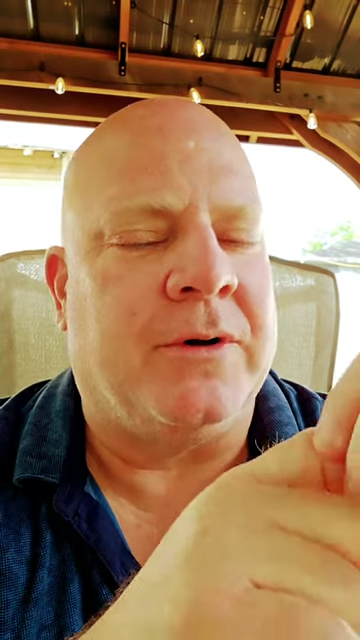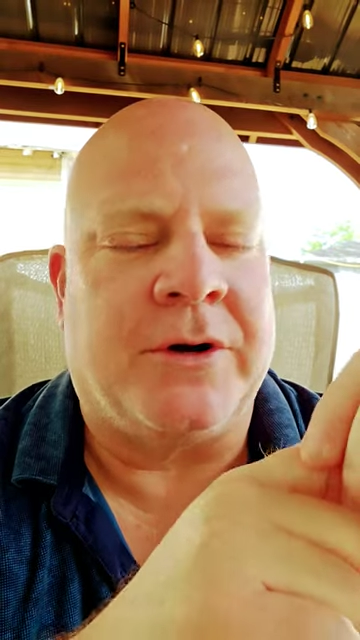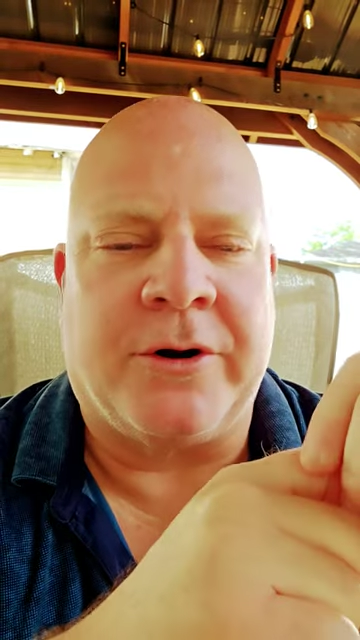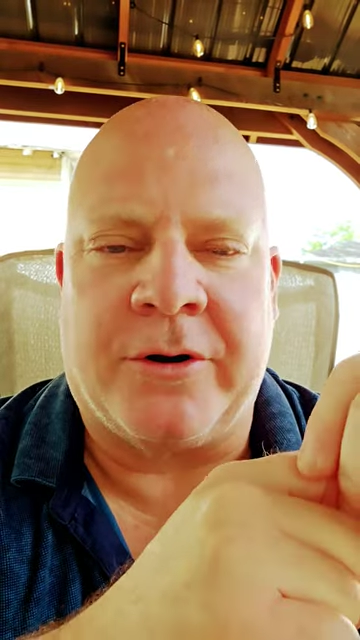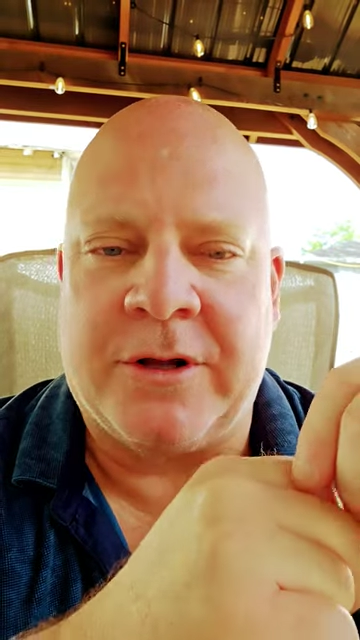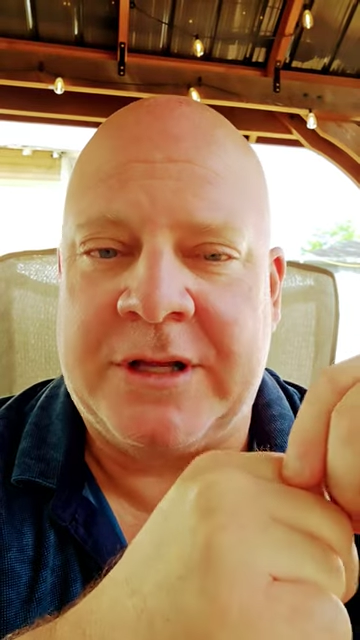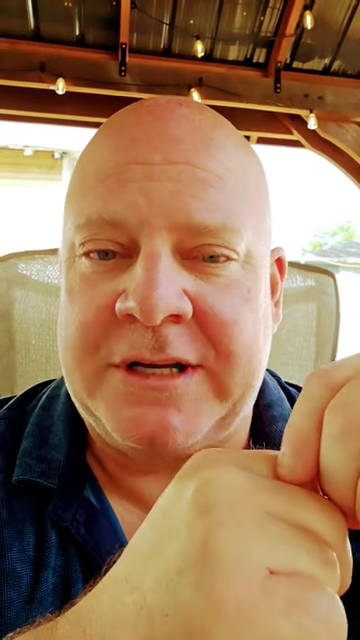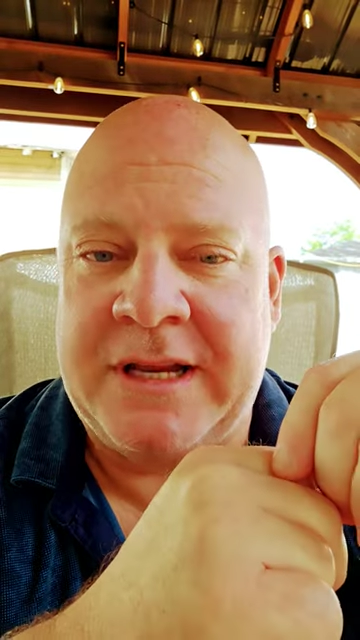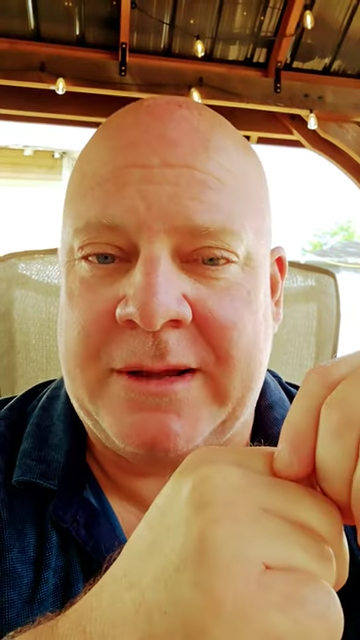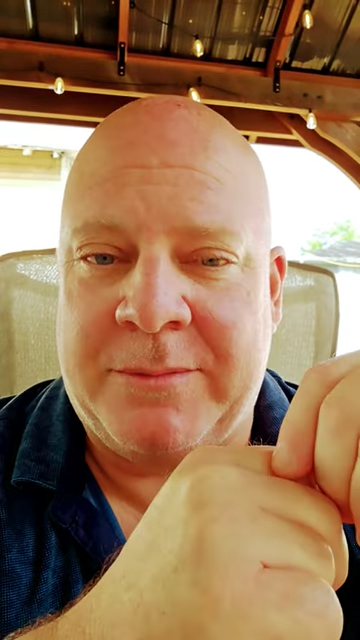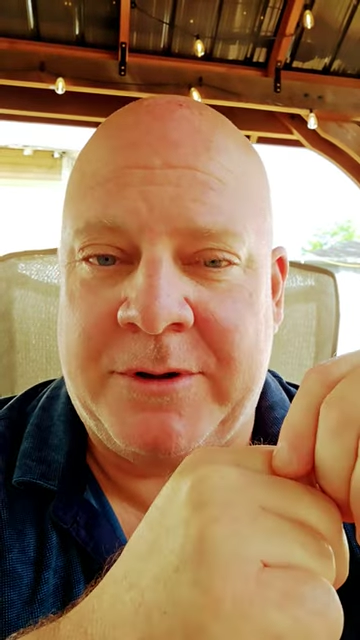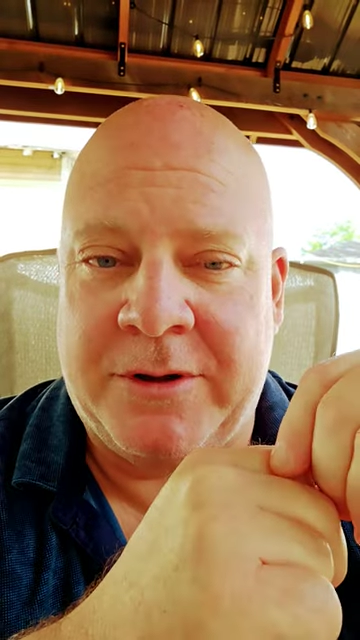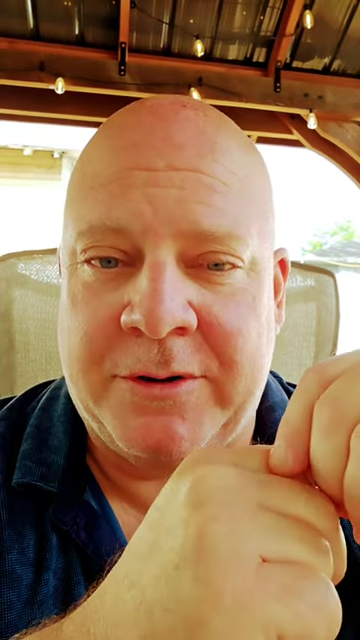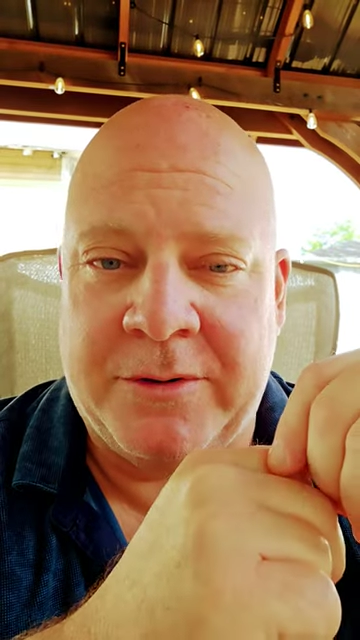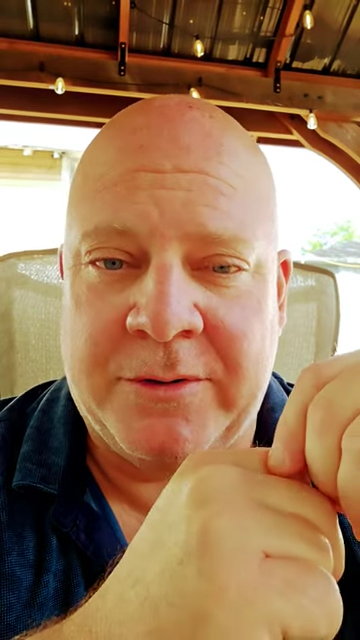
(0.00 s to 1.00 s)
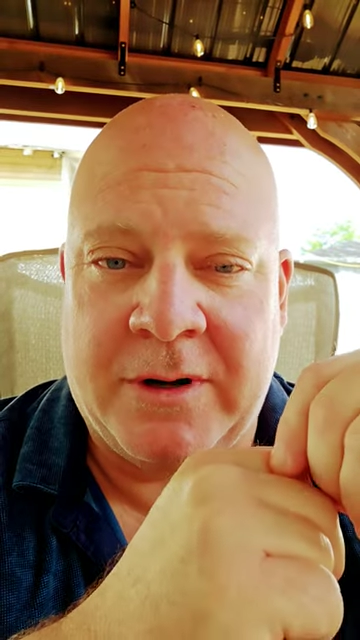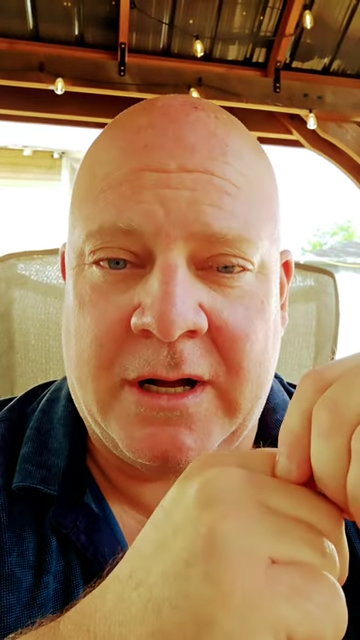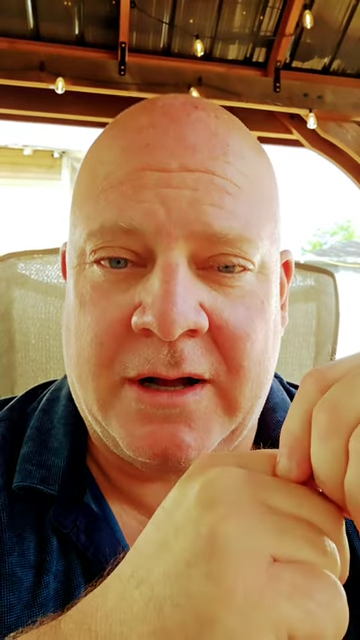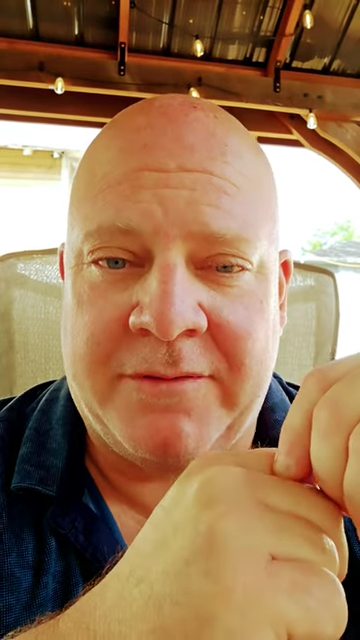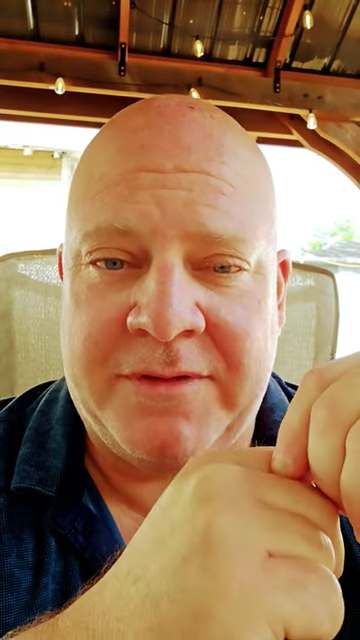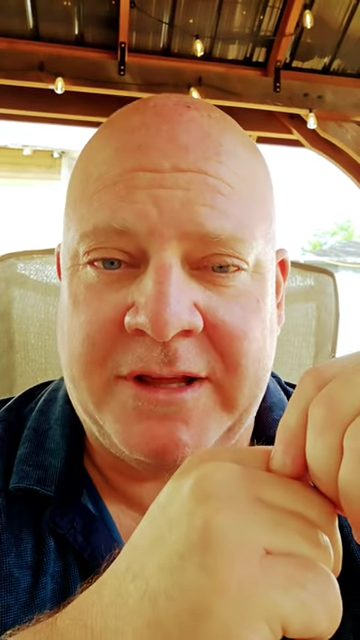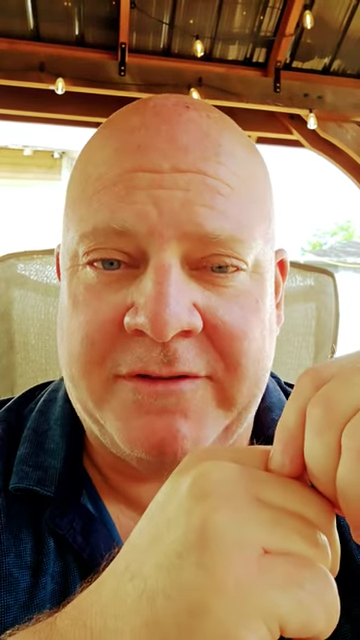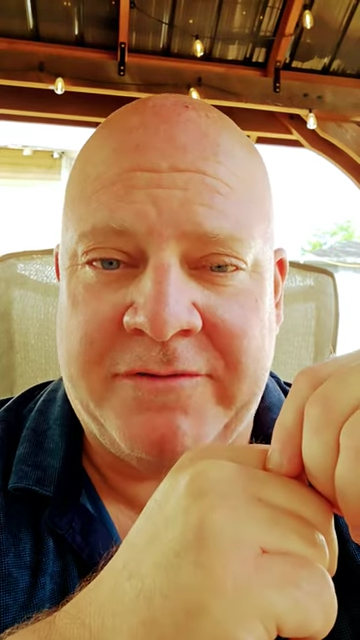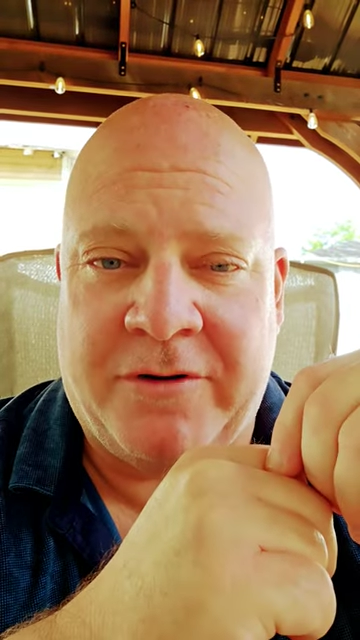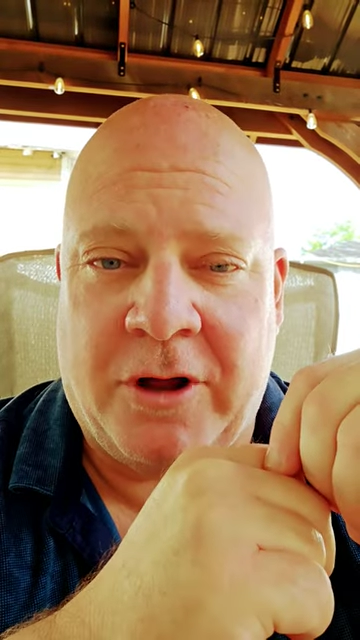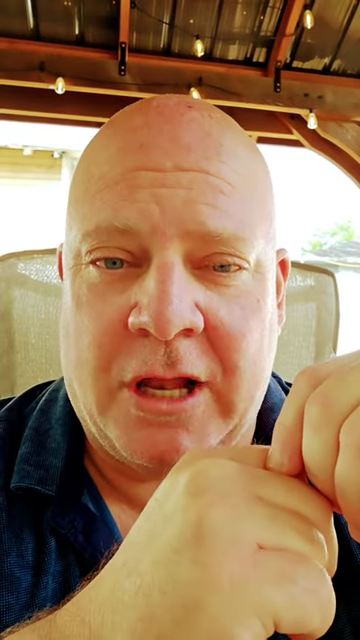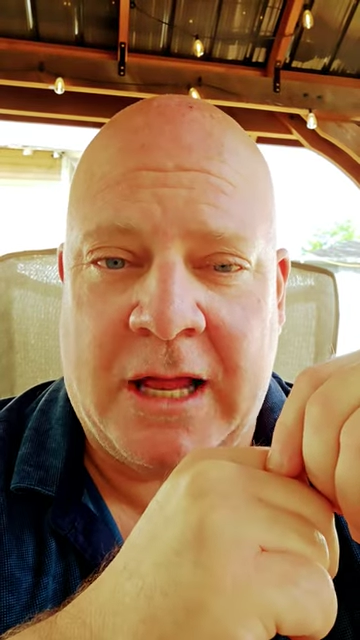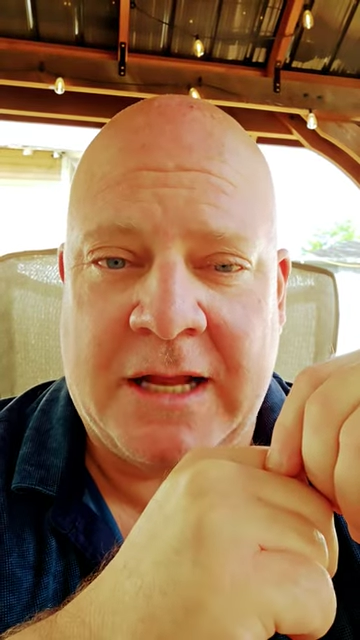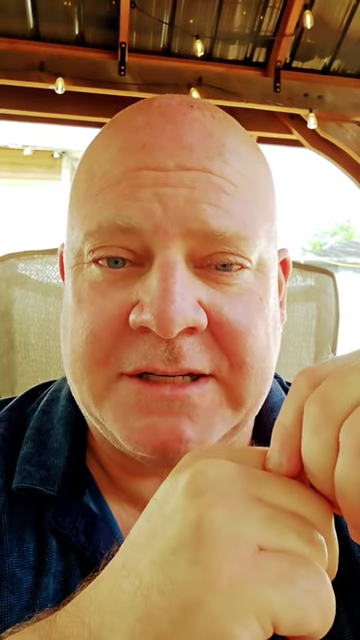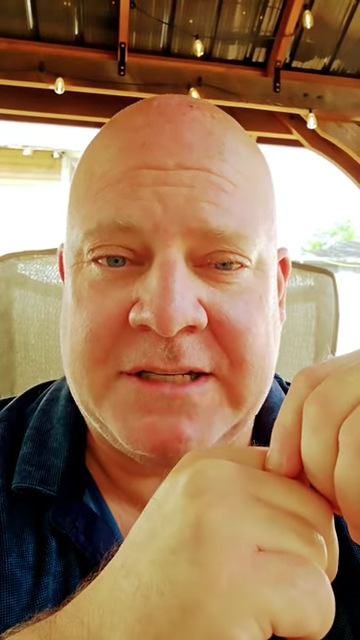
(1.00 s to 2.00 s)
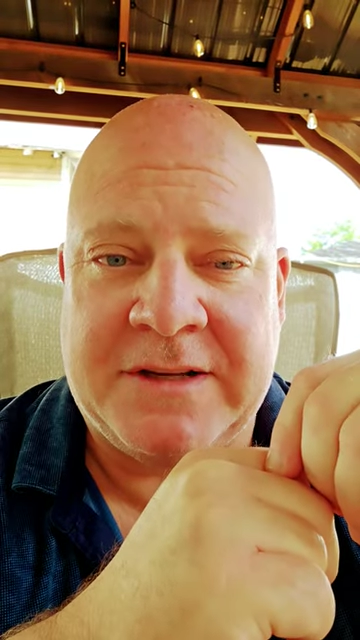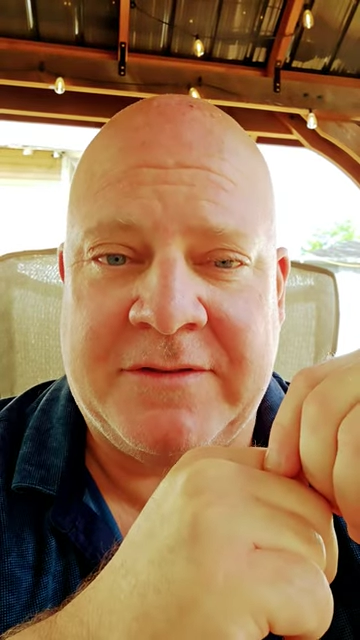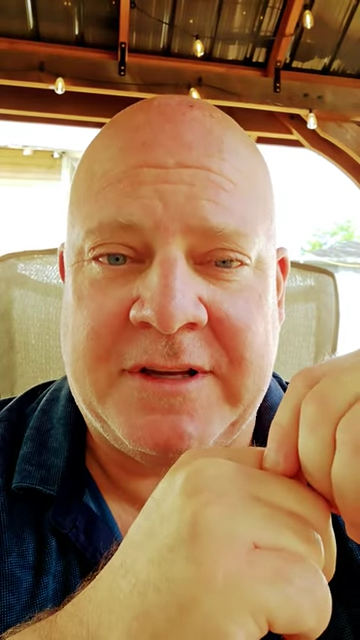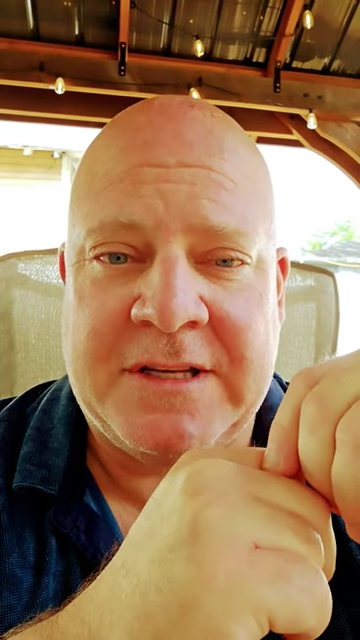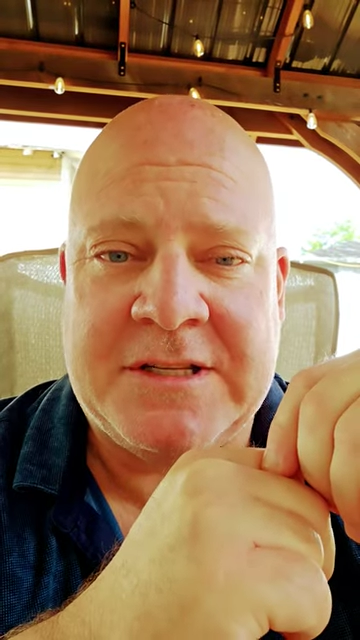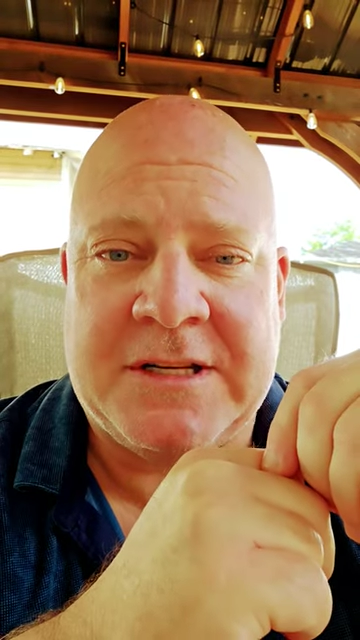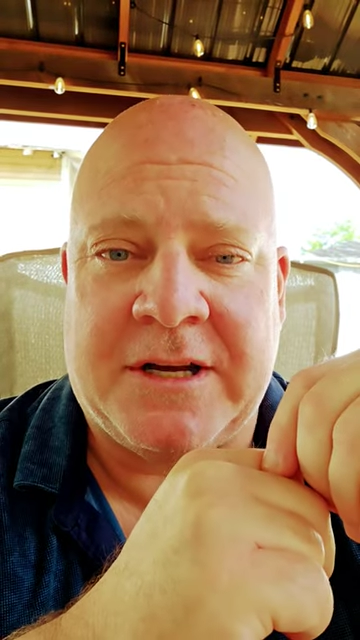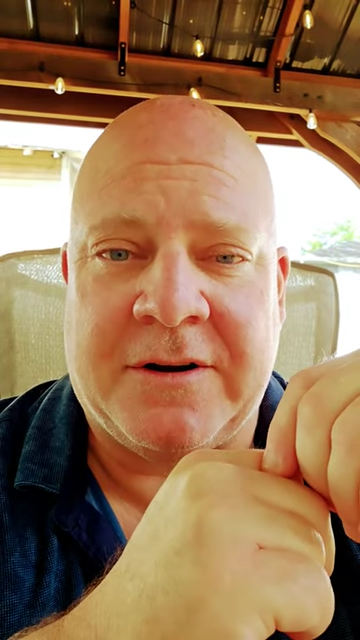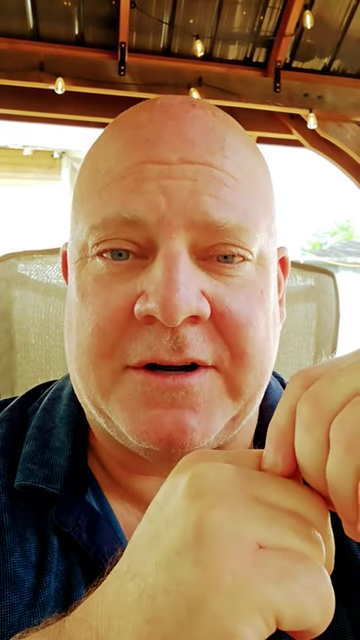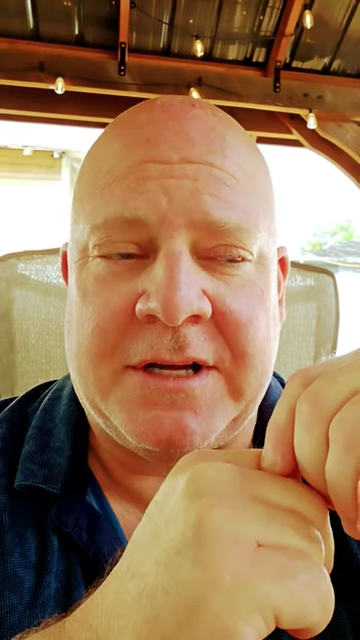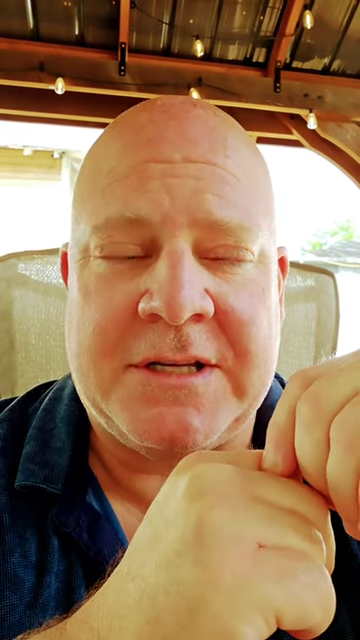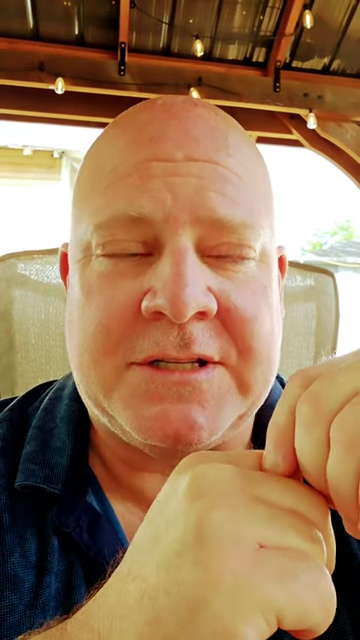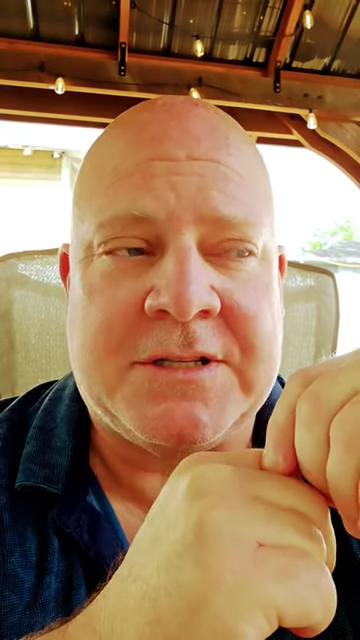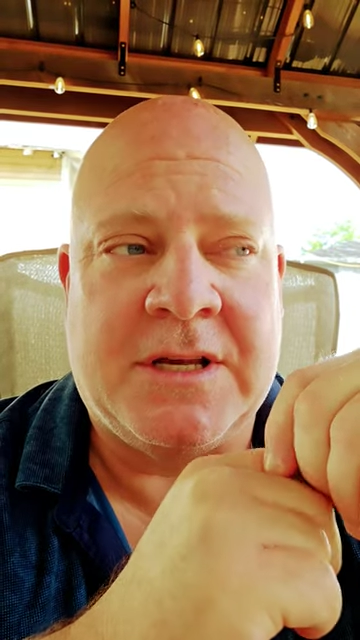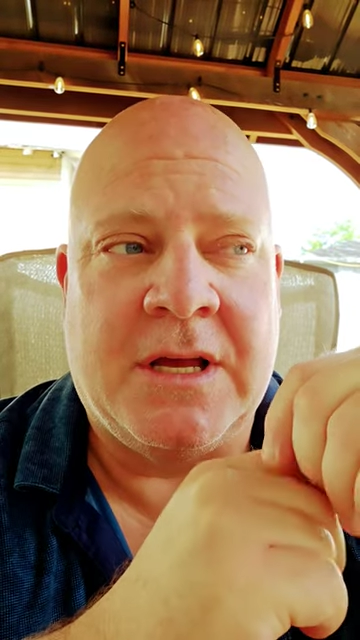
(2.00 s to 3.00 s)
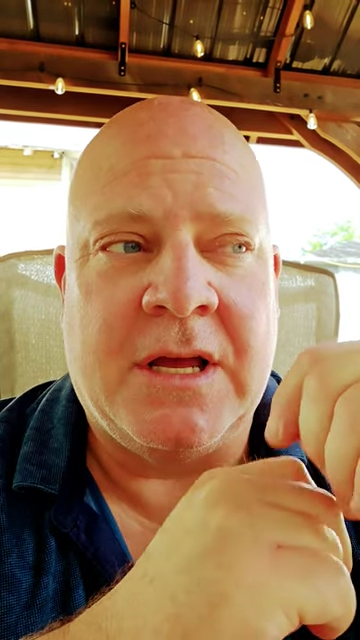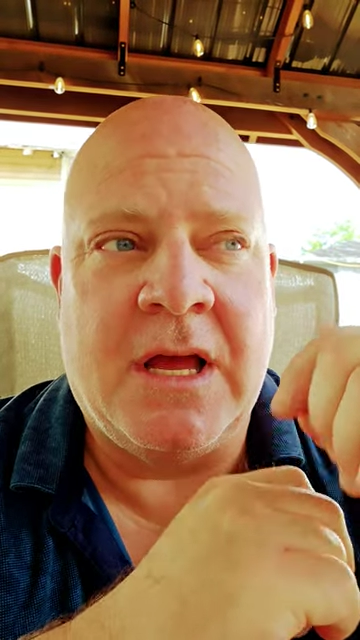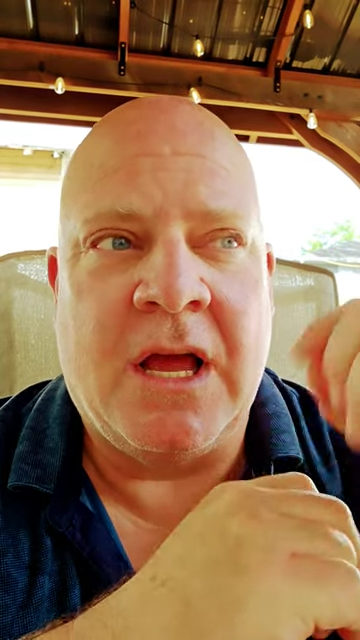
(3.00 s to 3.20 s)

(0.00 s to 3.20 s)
an early debut of the Fallout TV series.